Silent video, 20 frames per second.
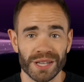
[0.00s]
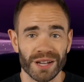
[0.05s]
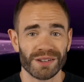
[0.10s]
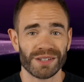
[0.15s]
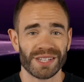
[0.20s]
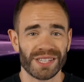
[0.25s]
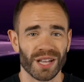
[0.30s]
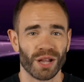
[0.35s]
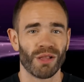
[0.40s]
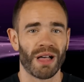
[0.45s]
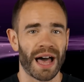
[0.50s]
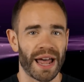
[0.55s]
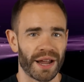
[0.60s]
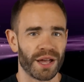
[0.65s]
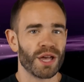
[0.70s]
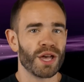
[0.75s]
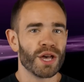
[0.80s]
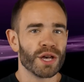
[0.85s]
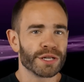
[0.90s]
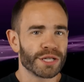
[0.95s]
There's just a lot
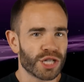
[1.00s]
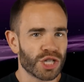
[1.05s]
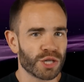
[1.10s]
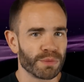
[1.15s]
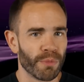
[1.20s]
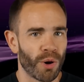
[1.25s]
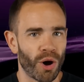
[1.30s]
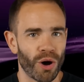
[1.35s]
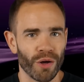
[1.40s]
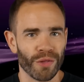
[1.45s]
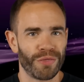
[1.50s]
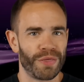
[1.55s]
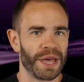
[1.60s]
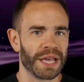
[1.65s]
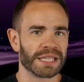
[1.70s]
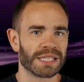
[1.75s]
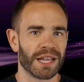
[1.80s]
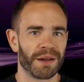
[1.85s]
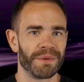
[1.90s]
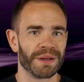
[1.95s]
of small
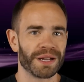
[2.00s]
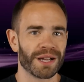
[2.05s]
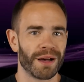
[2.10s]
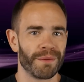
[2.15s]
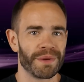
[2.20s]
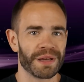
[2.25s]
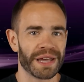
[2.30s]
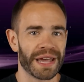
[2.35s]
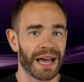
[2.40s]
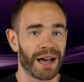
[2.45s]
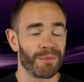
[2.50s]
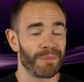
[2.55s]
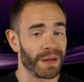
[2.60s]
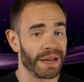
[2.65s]
things that have been coming out.